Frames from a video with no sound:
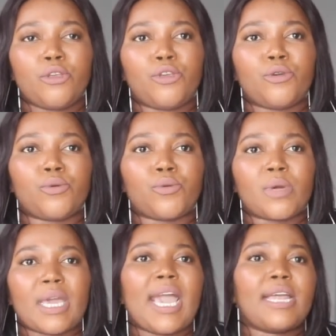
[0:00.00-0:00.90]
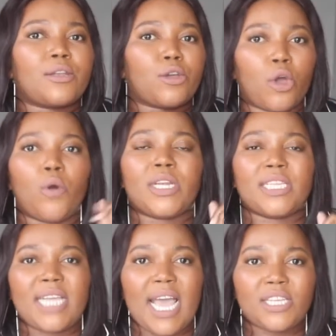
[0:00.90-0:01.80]
you can go on
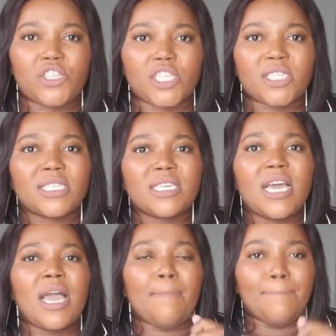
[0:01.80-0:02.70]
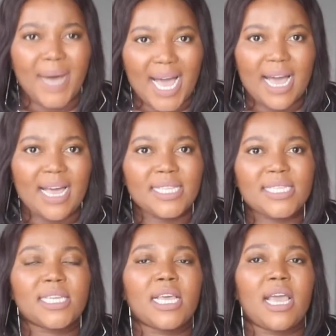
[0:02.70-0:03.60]
a tangent, but